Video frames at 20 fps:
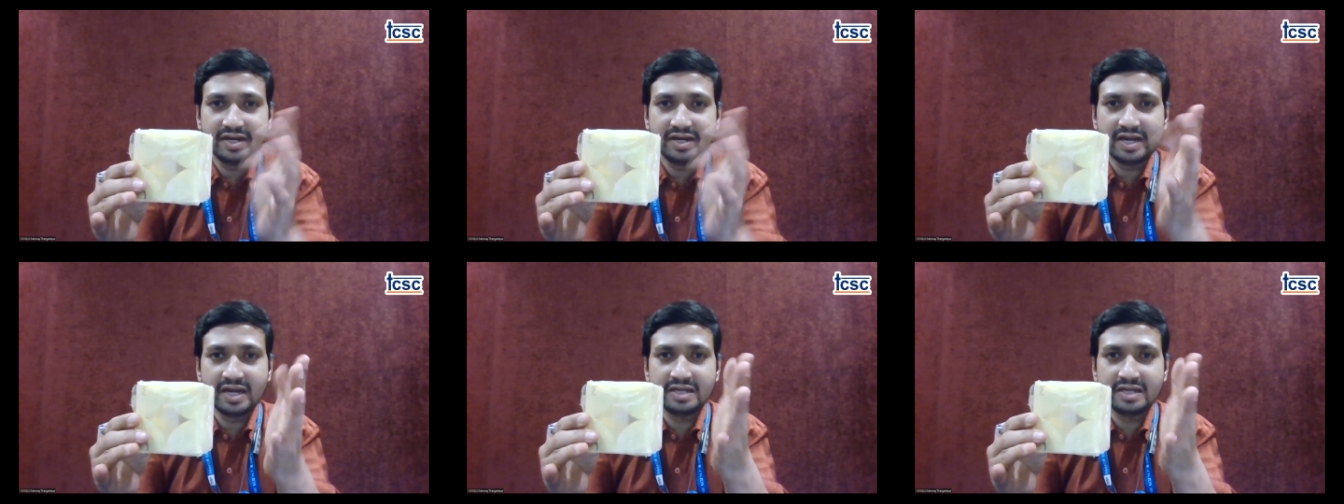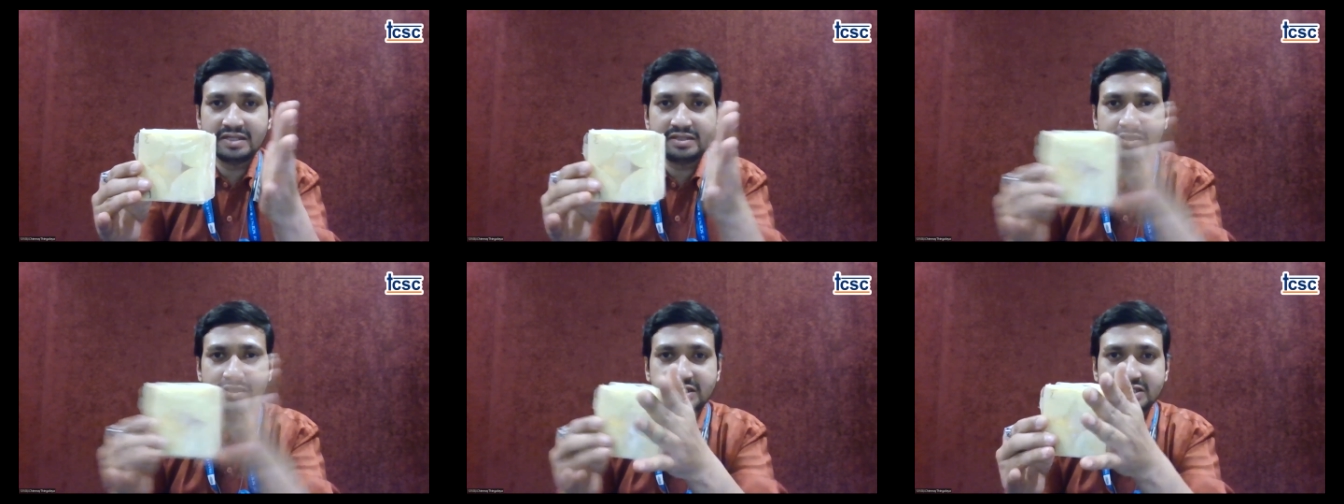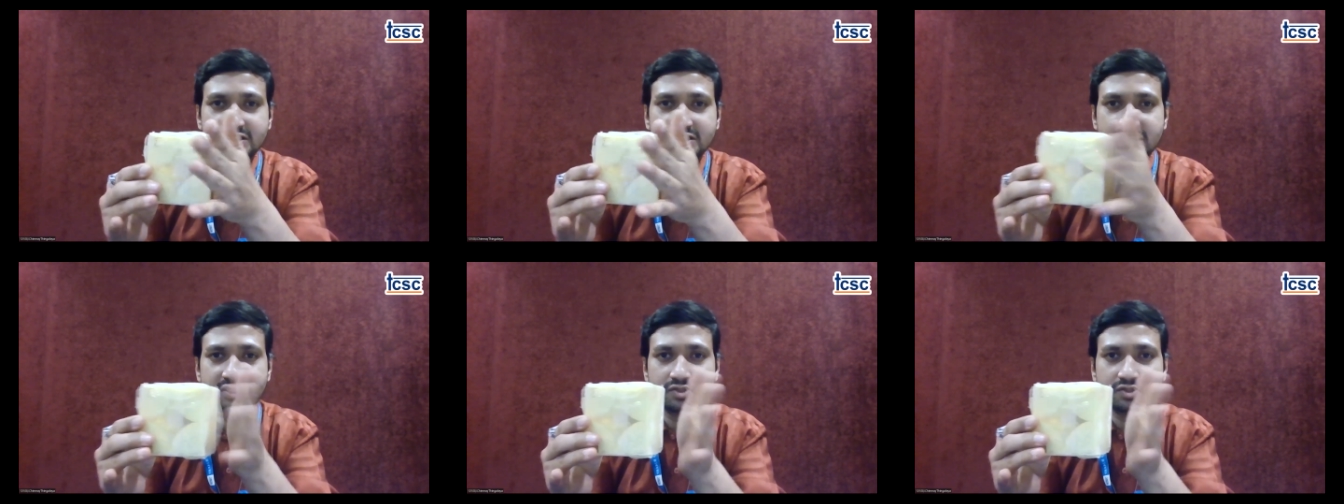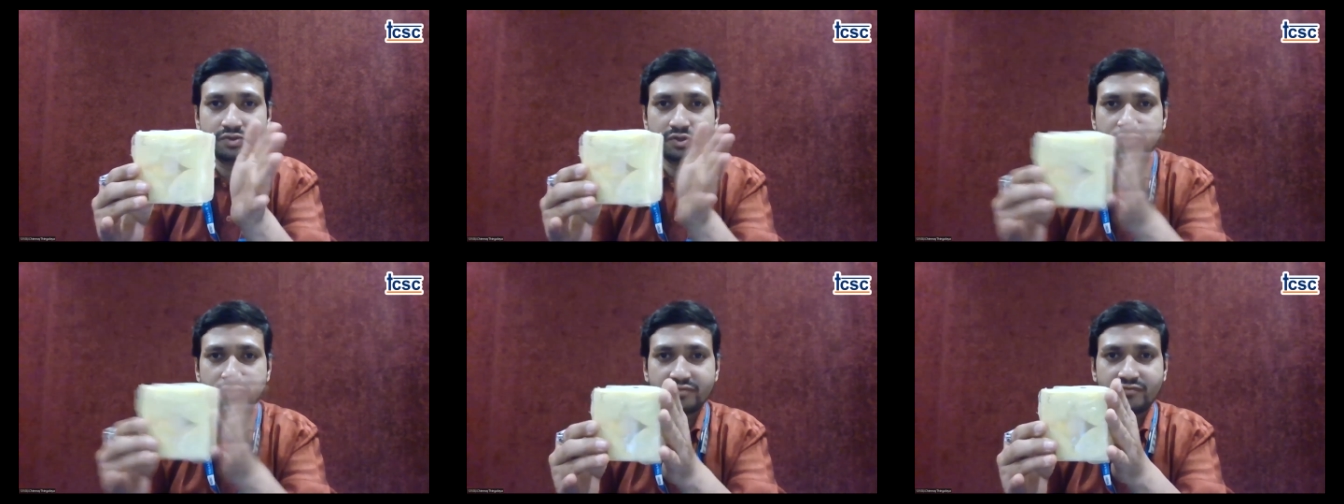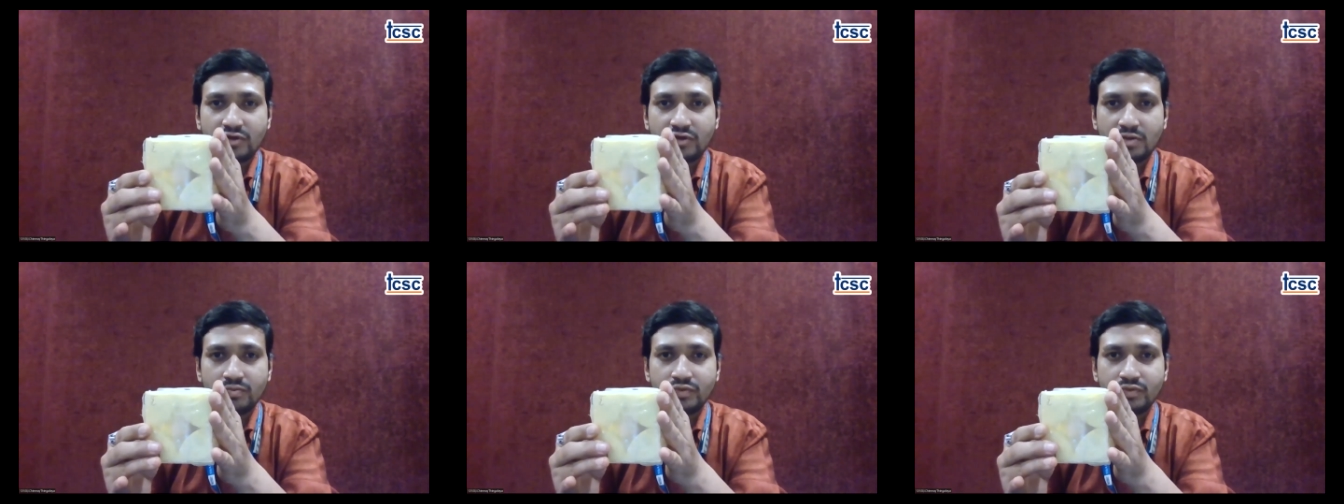right and this is going
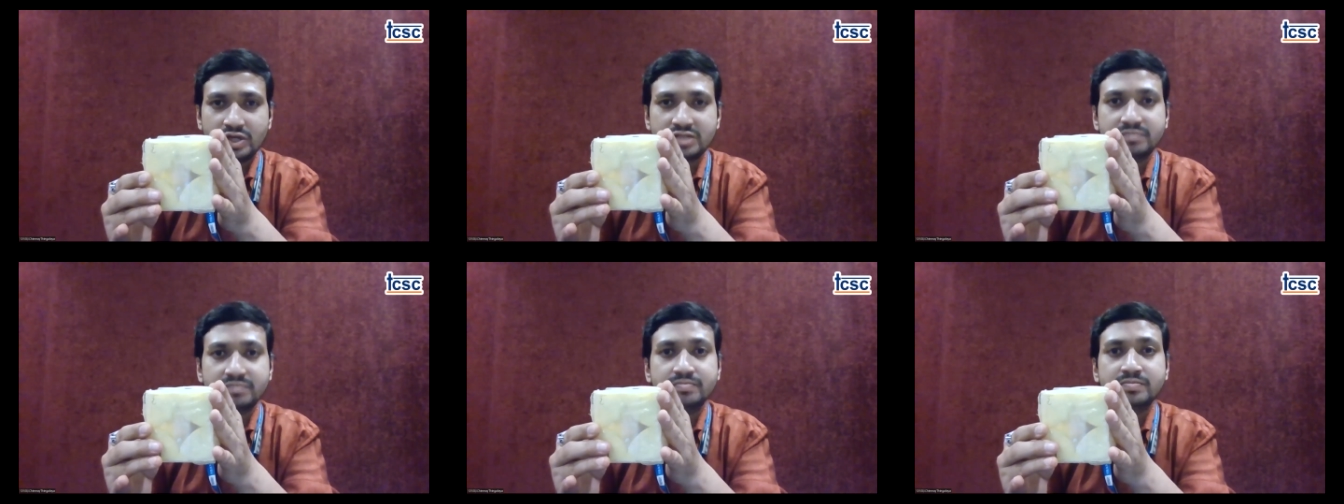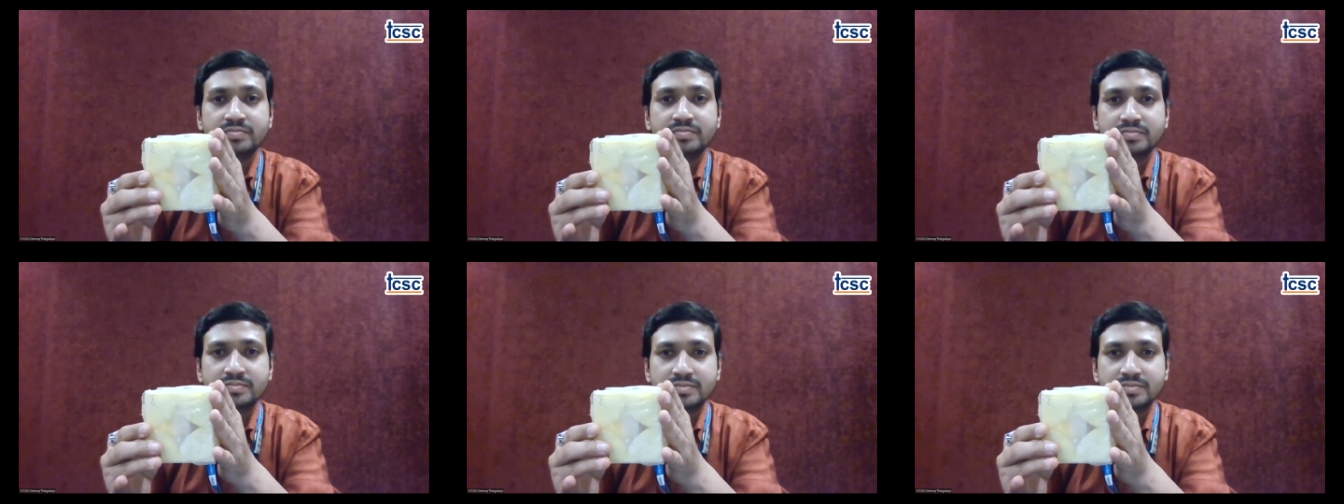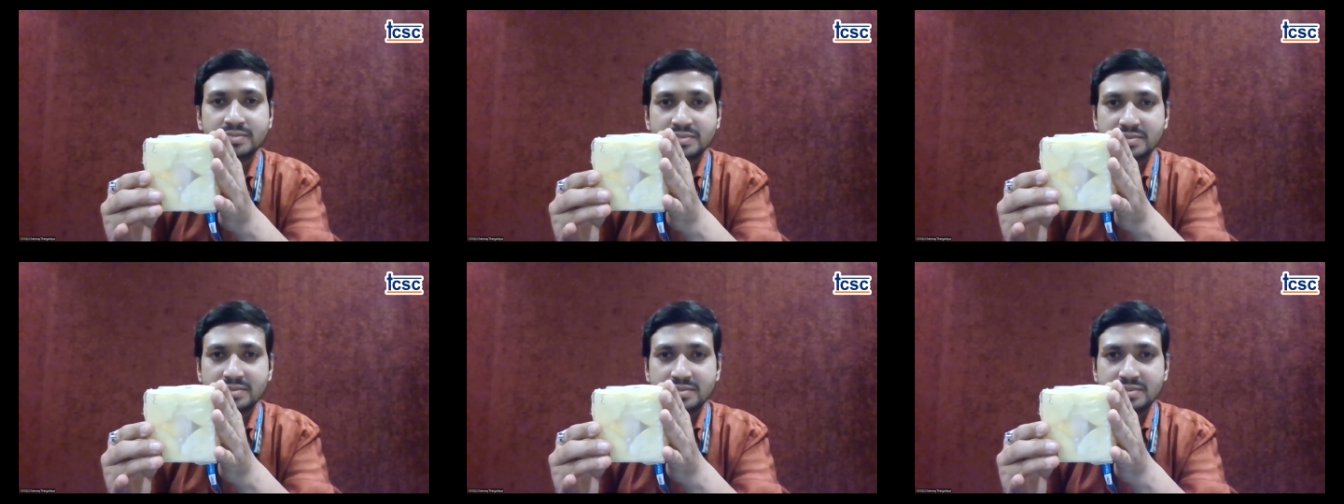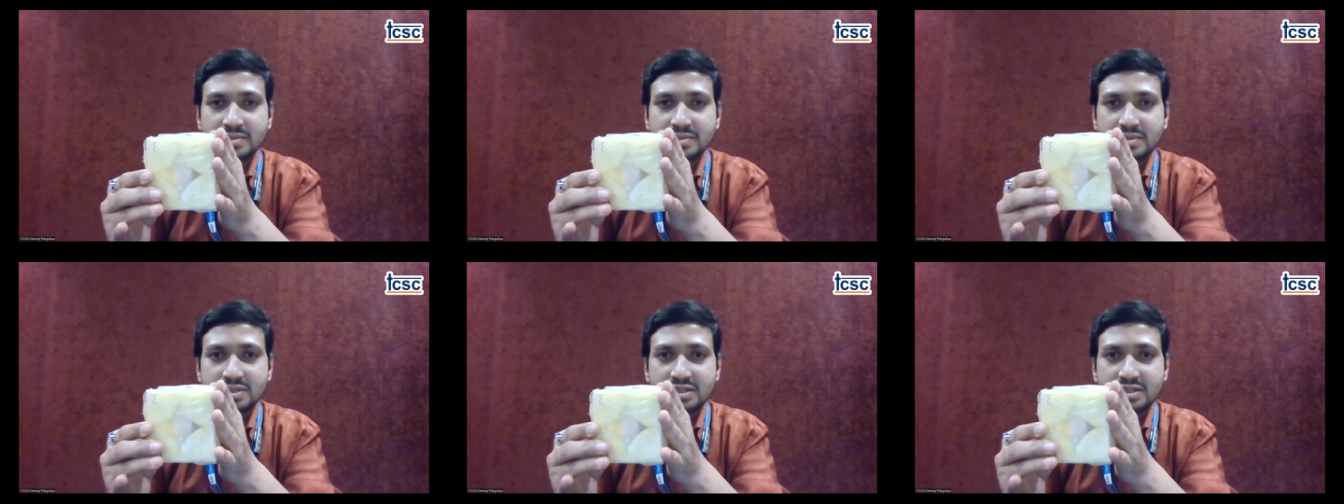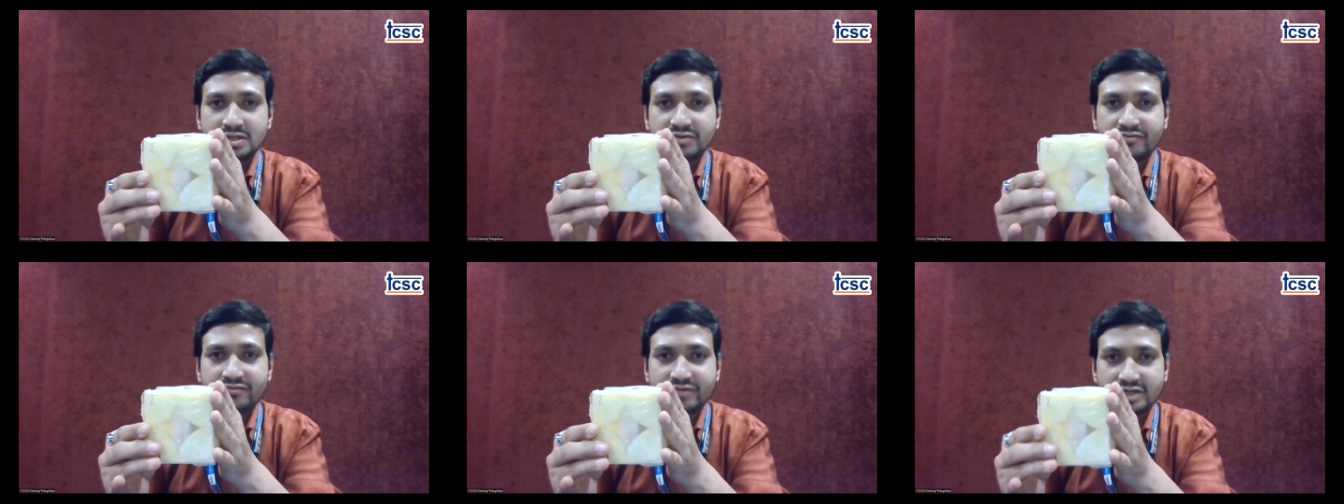to form one
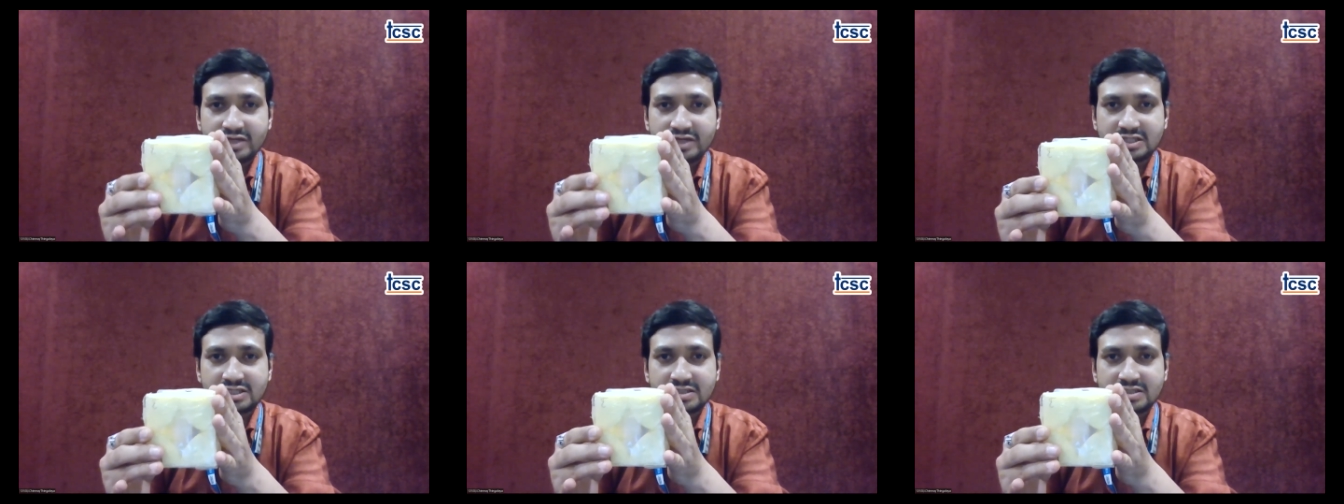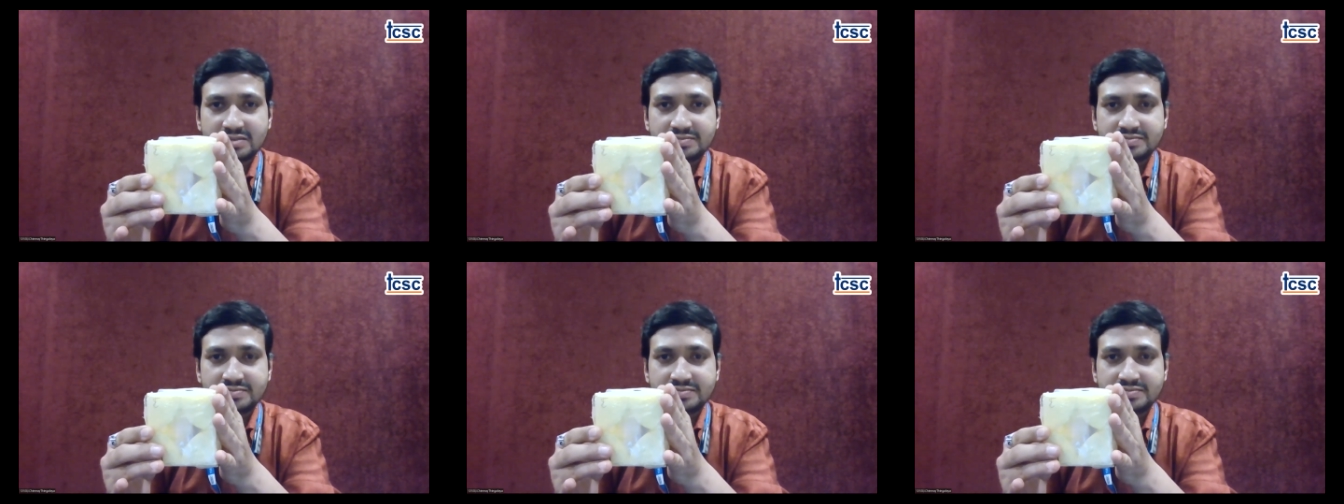face